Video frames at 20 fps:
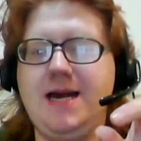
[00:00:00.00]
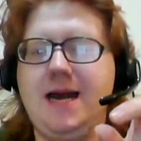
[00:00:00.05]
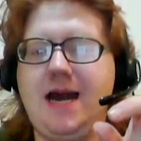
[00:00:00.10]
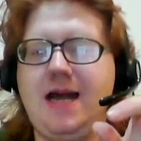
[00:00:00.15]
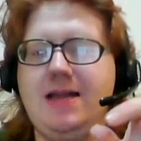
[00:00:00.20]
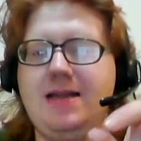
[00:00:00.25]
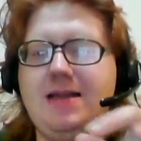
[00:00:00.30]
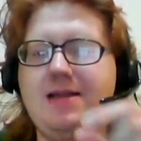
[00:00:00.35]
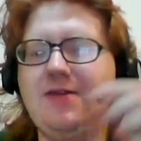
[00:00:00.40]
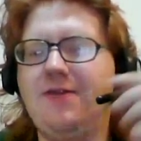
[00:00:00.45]

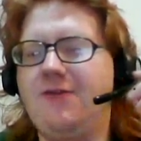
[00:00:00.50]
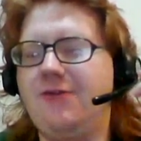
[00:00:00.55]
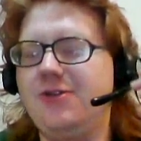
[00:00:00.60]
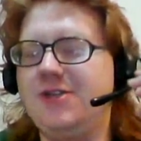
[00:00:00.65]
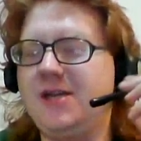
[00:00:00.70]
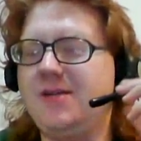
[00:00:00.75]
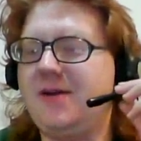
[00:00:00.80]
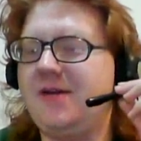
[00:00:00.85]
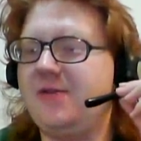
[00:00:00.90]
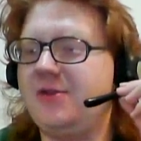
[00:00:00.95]
And the
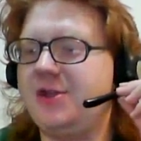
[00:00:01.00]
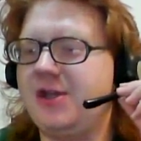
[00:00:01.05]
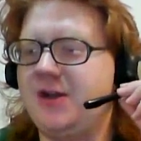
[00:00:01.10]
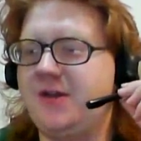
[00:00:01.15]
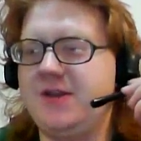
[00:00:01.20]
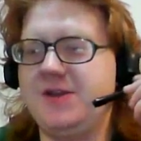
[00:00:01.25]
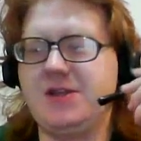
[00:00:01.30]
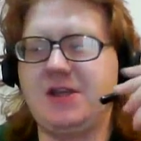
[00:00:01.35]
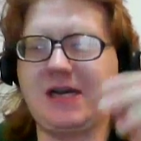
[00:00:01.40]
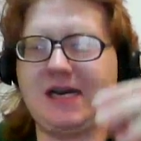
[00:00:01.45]
first time I ever saw
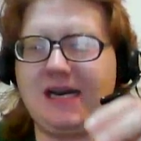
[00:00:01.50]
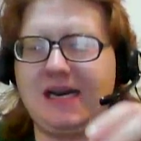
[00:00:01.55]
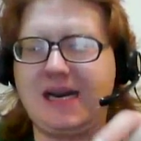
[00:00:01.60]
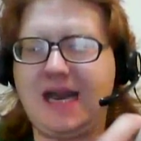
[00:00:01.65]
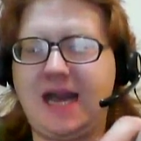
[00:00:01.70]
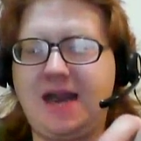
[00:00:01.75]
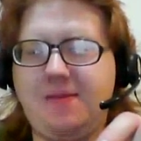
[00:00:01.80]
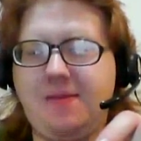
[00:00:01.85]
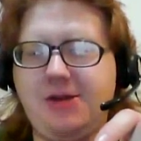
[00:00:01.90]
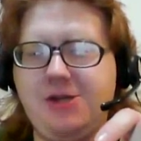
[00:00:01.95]
this on an
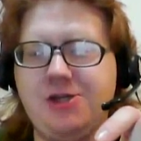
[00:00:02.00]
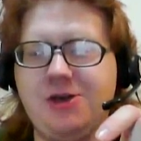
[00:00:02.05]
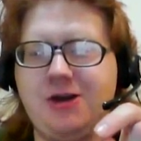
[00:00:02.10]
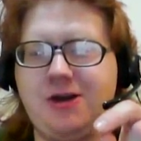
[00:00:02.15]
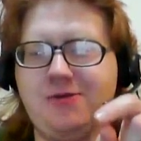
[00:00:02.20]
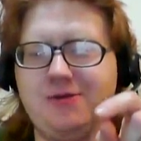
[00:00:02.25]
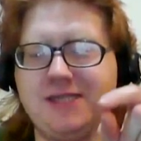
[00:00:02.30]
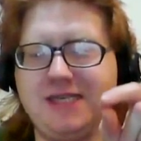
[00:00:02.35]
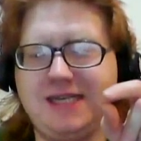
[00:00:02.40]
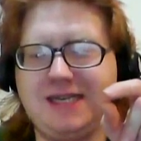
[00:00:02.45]
anatomy chart,
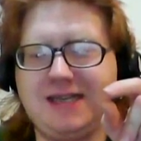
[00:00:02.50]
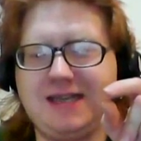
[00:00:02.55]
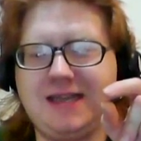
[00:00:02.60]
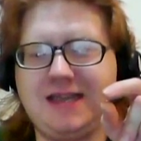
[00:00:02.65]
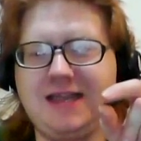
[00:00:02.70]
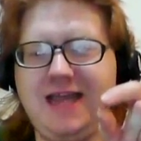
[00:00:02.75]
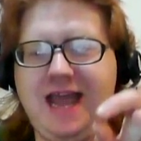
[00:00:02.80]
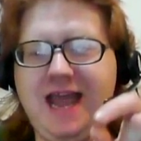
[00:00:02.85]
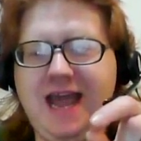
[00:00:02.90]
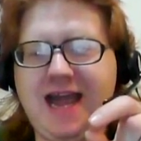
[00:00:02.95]
I was like,
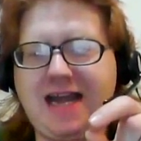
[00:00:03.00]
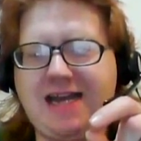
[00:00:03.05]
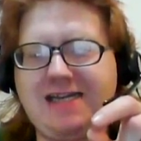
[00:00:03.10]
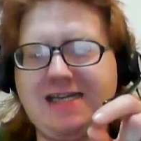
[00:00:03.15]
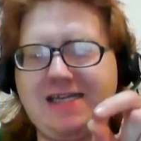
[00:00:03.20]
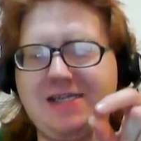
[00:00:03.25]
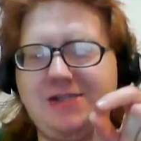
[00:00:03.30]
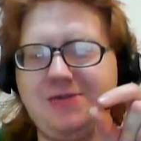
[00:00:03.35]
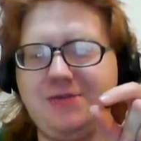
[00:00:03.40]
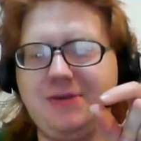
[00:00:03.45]
that
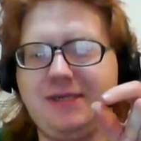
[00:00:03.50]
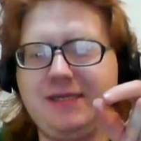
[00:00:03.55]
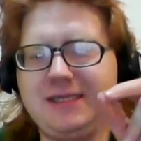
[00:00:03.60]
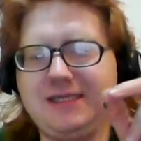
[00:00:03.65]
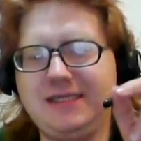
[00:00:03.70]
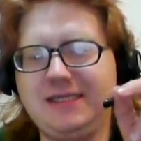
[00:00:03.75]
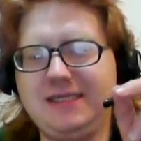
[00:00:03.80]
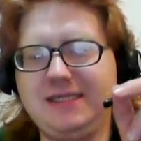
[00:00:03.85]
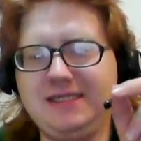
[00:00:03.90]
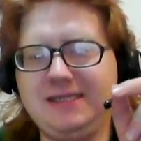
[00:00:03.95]
is a.
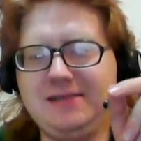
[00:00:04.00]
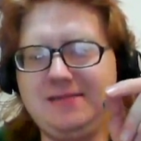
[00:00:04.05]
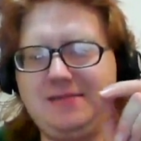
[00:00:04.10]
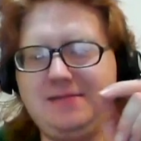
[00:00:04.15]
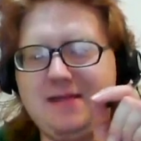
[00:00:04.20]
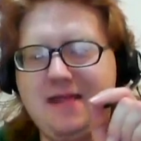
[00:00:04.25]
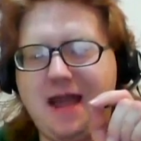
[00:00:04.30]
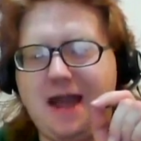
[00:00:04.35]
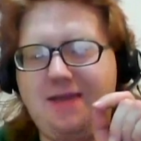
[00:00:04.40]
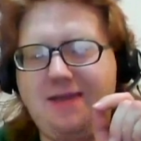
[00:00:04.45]

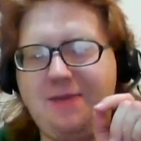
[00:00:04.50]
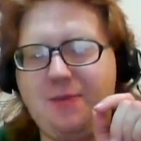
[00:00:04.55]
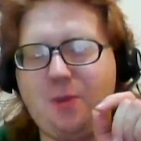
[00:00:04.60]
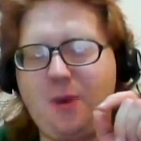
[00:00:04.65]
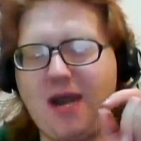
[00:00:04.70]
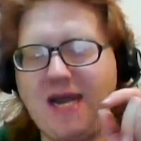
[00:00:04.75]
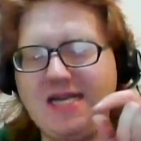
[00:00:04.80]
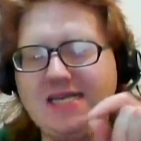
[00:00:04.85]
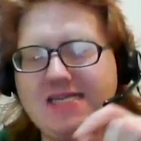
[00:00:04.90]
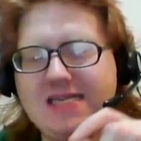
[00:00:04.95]

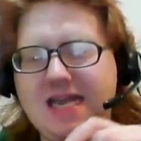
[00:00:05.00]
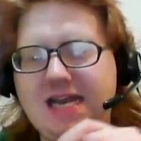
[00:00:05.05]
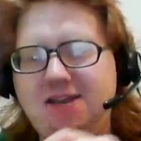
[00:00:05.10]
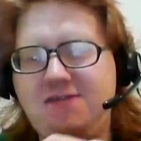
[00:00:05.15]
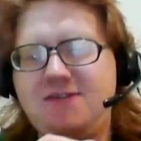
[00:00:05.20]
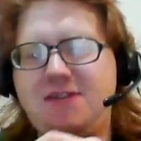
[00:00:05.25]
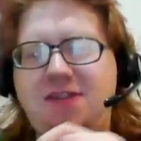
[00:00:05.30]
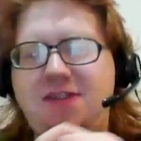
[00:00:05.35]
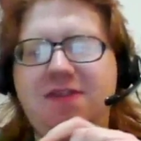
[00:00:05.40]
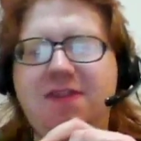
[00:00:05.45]
Why is that
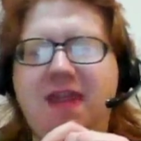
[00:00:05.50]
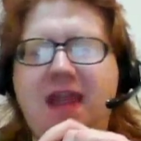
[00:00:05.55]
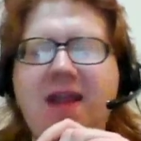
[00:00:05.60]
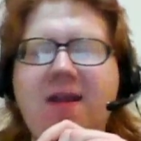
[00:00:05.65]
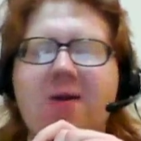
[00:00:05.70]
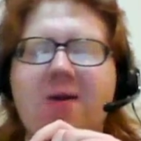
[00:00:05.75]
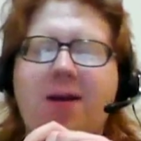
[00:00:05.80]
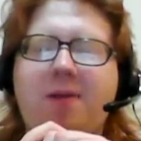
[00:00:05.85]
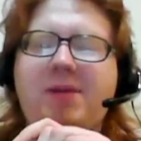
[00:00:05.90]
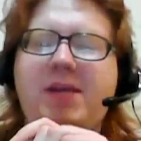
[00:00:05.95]
even
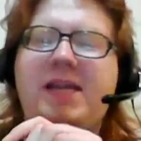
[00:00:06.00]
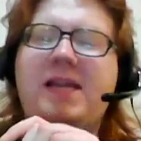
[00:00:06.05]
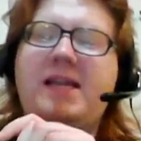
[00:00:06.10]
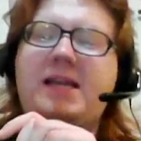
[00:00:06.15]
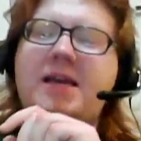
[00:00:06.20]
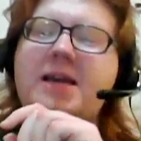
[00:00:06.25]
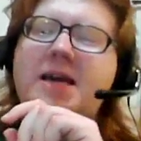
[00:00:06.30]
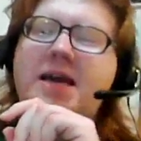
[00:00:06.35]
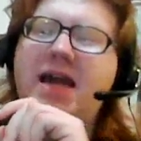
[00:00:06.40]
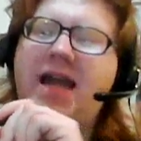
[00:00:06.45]
there? I mean,
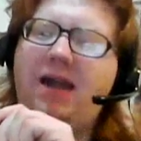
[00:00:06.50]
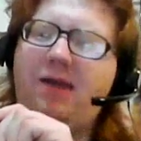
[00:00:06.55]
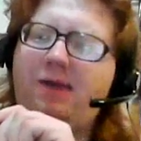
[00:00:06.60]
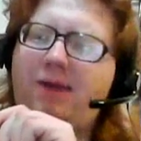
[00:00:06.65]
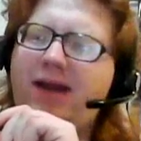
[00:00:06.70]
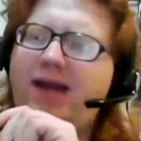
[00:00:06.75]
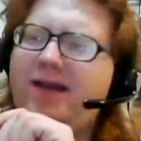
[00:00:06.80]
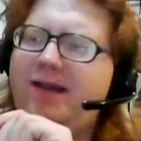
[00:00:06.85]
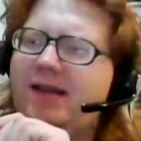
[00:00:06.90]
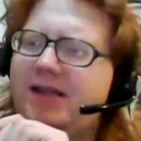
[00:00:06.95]
it
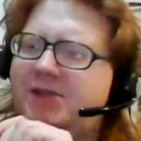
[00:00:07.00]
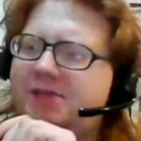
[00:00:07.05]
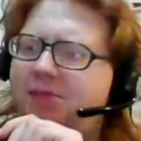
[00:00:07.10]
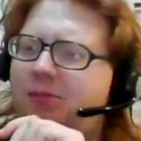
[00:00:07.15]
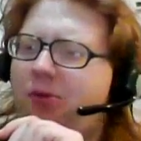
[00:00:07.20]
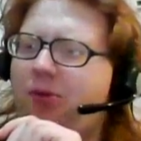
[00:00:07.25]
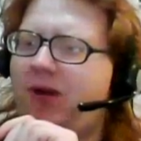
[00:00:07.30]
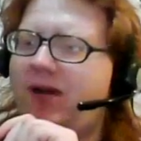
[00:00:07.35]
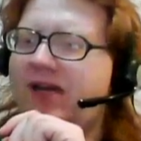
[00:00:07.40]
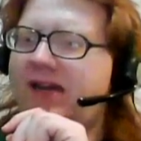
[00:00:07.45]
regulates
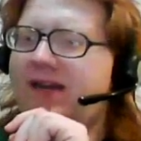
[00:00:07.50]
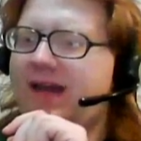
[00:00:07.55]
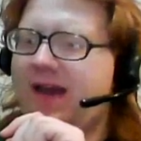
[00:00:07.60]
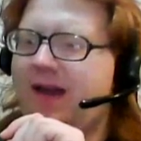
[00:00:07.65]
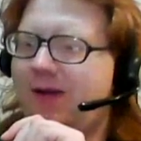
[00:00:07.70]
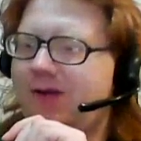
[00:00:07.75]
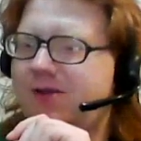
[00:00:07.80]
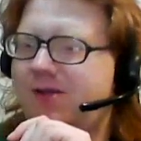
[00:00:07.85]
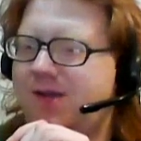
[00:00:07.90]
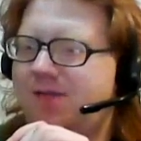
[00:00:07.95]

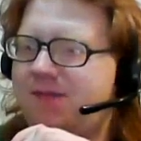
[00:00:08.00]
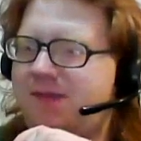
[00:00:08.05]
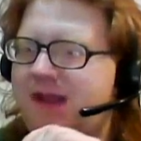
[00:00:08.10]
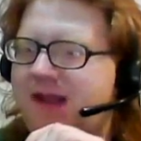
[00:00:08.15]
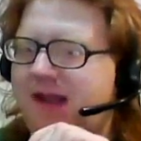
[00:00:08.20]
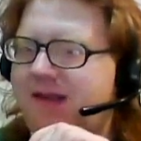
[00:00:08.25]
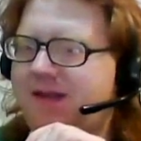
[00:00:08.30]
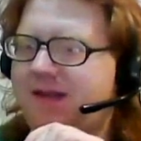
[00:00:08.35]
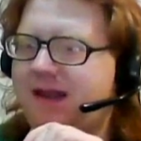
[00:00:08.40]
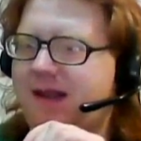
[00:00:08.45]
breathing or something,
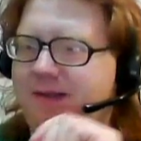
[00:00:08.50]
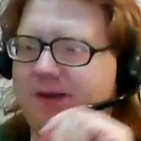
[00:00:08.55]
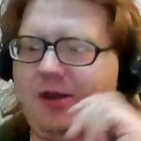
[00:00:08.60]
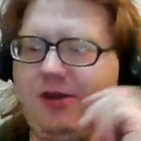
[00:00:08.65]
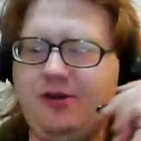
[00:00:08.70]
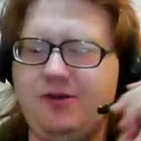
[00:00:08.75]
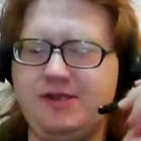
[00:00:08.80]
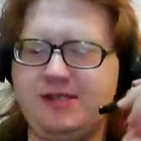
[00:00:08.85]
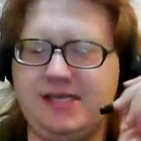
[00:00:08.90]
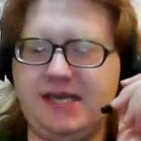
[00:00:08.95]
I think. I mean,
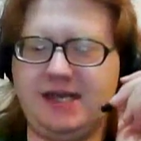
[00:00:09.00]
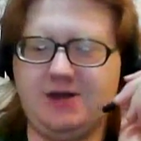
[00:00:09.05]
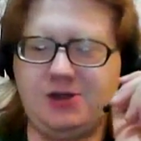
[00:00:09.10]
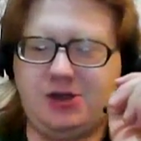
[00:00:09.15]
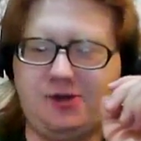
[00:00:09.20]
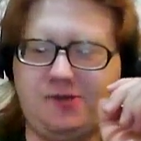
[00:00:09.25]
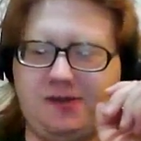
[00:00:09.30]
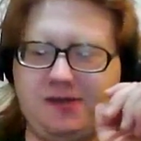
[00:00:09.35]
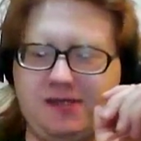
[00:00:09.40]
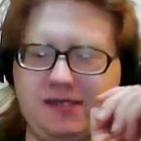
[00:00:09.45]
you can see how
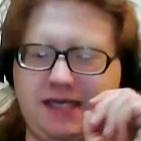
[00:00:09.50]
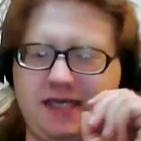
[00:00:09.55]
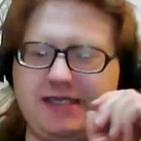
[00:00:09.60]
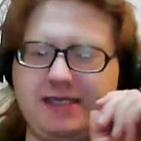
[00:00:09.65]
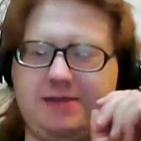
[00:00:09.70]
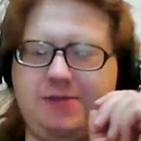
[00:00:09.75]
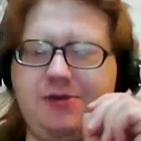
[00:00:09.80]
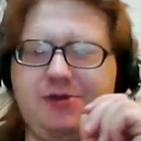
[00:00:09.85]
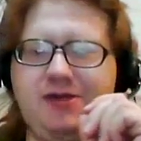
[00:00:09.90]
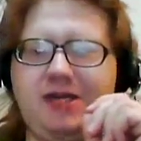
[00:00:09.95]
sharp this thing
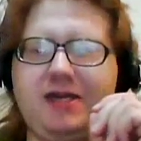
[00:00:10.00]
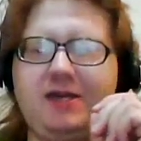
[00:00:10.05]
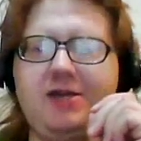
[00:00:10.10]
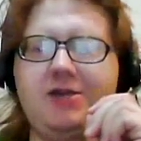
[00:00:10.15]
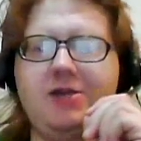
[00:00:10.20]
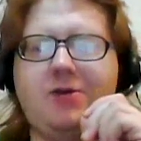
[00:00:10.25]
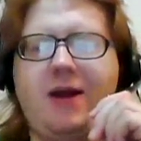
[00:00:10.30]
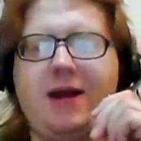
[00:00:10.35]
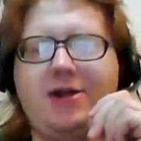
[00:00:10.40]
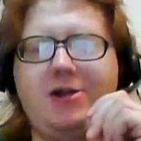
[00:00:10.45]
is. I'm using it to
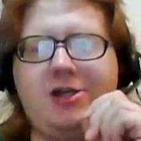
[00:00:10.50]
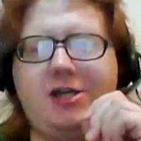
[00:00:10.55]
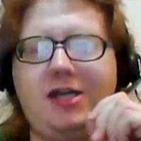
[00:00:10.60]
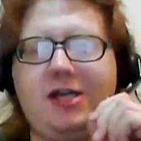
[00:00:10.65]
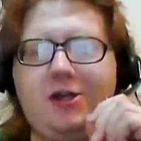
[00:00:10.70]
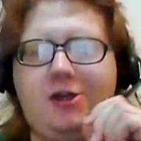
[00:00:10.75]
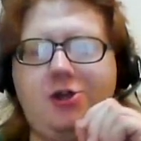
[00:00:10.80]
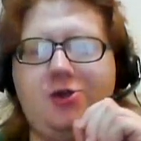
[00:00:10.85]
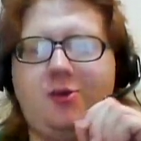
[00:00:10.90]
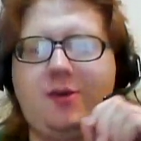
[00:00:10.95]
scratch an
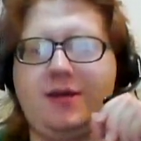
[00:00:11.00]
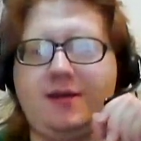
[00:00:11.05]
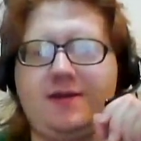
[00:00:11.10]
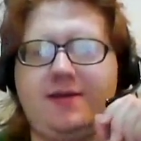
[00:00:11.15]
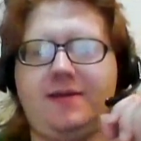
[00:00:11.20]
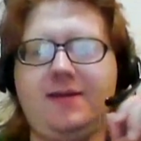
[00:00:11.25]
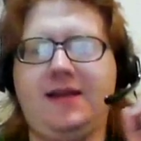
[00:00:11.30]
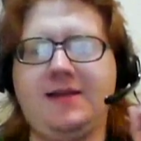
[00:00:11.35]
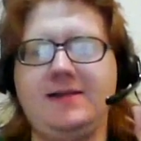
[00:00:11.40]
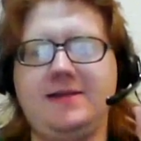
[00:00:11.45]
itch
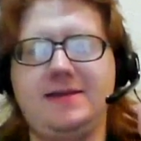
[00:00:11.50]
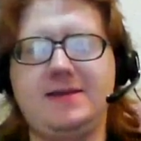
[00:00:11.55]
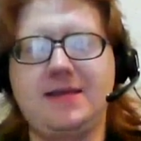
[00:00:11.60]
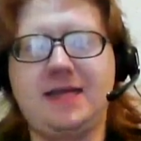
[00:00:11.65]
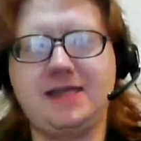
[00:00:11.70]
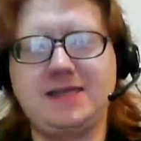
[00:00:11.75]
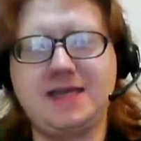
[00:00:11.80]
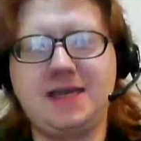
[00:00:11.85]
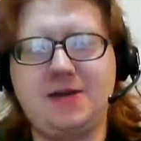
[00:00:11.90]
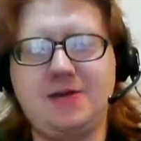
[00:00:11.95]
with.
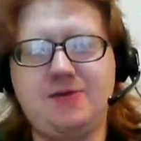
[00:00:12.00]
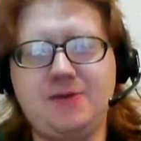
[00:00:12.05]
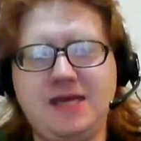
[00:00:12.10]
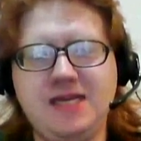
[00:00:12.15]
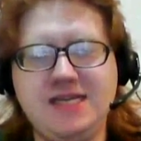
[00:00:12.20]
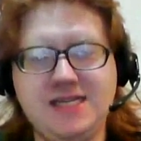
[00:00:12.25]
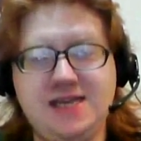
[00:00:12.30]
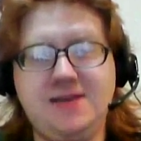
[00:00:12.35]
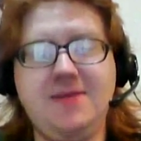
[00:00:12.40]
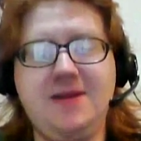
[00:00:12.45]
That's how
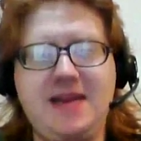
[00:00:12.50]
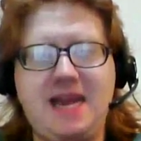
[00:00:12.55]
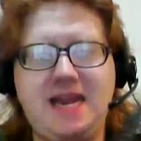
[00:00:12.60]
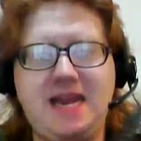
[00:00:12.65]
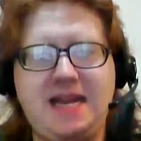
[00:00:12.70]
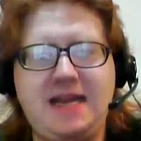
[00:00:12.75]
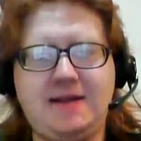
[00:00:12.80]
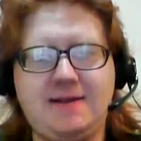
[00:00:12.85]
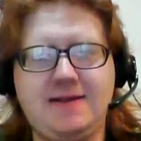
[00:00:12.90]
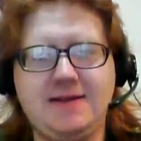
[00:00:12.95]

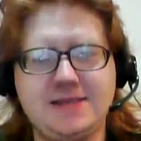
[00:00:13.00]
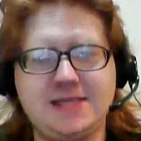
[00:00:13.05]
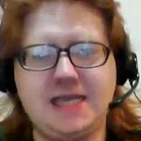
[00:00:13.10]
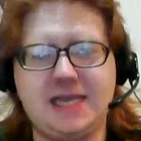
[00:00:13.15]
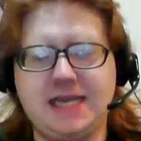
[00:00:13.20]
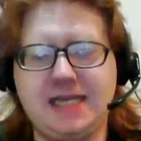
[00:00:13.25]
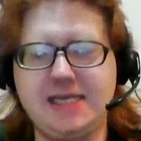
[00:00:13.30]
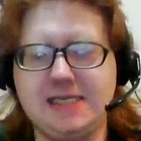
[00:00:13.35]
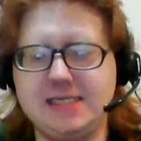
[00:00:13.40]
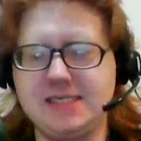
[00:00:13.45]
intimidating this
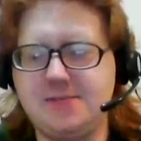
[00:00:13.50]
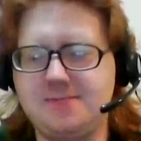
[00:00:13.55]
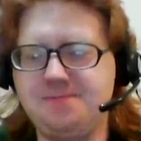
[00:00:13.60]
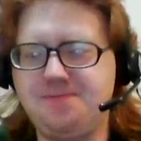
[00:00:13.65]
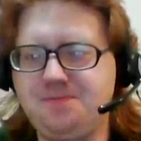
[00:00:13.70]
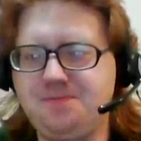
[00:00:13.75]
thing is.